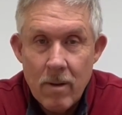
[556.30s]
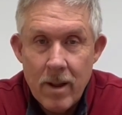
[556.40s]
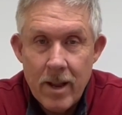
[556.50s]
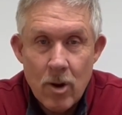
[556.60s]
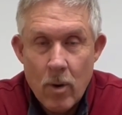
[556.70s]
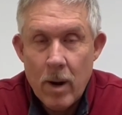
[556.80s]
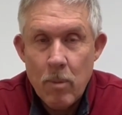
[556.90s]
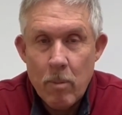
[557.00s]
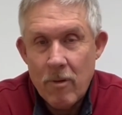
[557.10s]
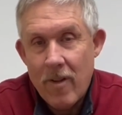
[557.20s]

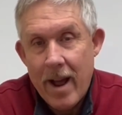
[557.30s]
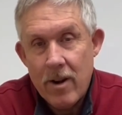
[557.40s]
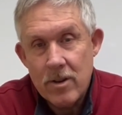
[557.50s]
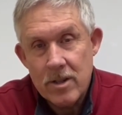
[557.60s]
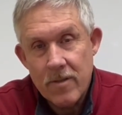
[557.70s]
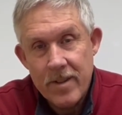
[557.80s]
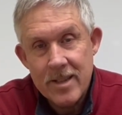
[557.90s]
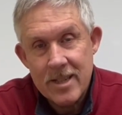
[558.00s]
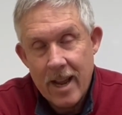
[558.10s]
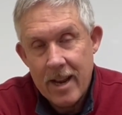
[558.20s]
incredible providers of
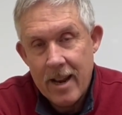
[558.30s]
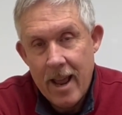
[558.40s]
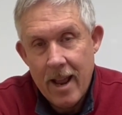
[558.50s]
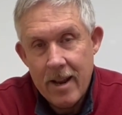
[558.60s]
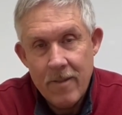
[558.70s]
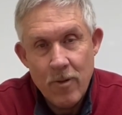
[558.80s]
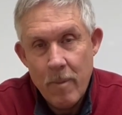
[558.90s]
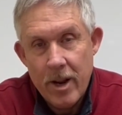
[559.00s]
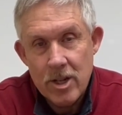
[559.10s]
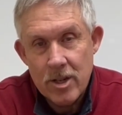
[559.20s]
insight and
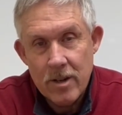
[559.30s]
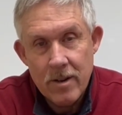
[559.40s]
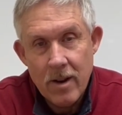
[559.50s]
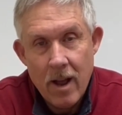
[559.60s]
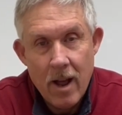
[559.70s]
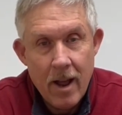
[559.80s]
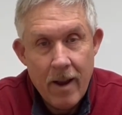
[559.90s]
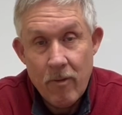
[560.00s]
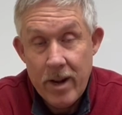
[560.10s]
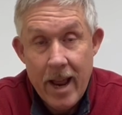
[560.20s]
information
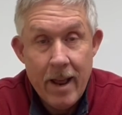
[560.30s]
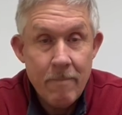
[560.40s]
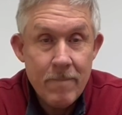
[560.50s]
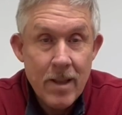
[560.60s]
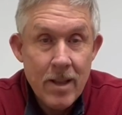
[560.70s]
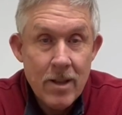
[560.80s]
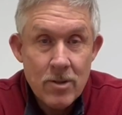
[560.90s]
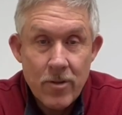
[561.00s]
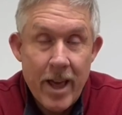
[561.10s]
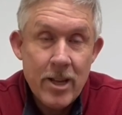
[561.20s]
every day. So
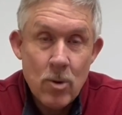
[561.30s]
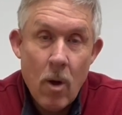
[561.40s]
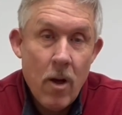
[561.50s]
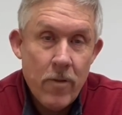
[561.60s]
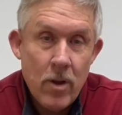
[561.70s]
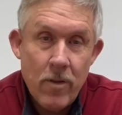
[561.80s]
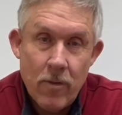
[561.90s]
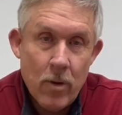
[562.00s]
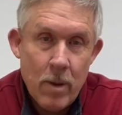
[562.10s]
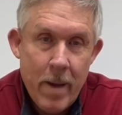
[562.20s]
thanks to all of you. You've
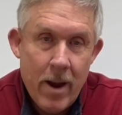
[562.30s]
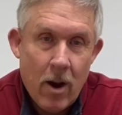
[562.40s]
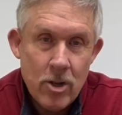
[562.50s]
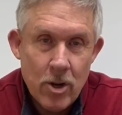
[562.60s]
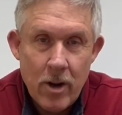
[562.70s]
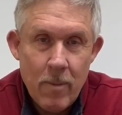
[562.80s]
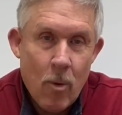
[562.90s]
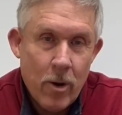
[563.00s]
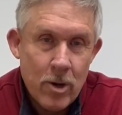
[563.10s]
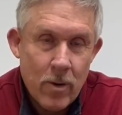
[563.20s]
really made our journey
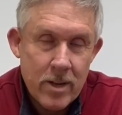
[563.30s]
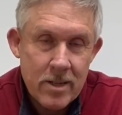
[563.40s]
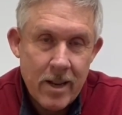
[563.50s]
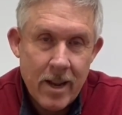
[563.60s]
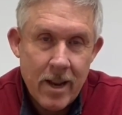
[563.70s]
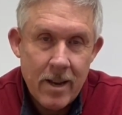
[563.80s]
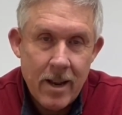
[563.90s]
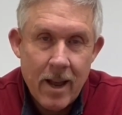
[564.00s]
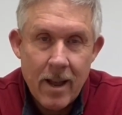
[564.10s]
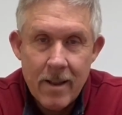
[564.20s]
more interesting
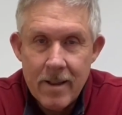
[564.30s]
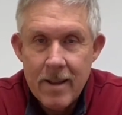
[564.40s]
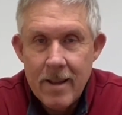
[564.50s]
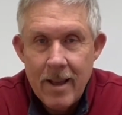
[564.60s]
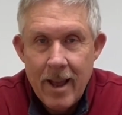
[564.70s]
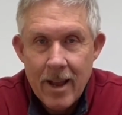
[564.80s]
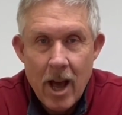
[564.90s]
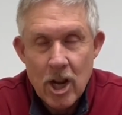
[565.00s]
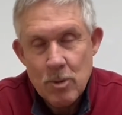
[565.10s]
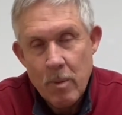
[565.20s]
and
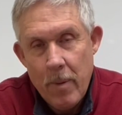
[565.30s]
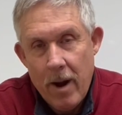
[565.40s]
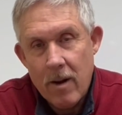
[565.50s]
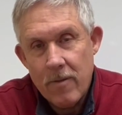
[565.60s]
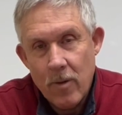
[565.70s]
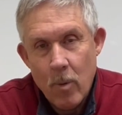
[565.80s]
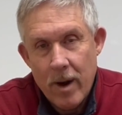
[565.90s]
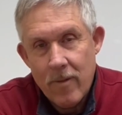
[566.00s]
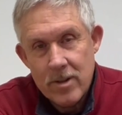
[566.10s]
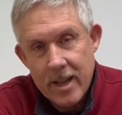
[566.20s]
got us prepared for
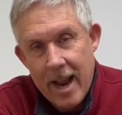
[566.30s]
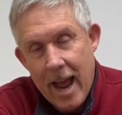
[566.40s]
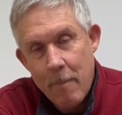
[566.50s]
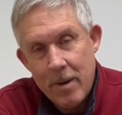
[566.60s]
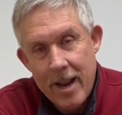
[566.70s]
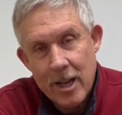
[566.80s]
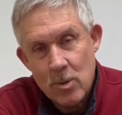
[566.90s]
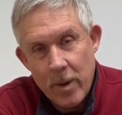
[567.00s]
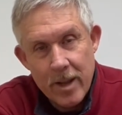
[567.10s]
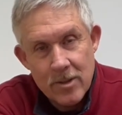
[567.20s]
whatever is going to happen next
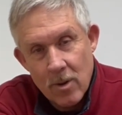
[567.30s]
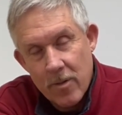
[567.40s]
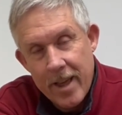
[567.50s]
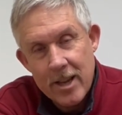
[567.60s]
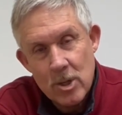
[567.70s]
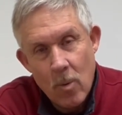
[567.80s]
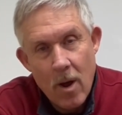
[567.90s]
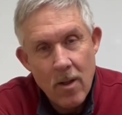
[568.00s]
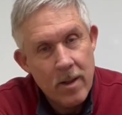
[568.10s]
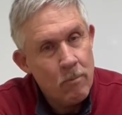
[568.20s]
week. So thanks to
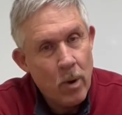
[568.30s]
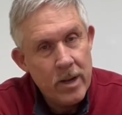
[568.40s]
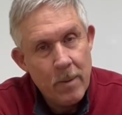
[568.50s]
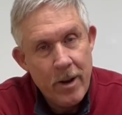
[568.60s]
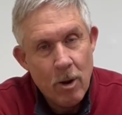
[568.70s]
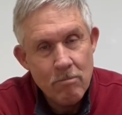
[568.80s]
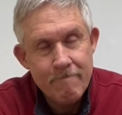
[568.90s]
all, and buen Camino.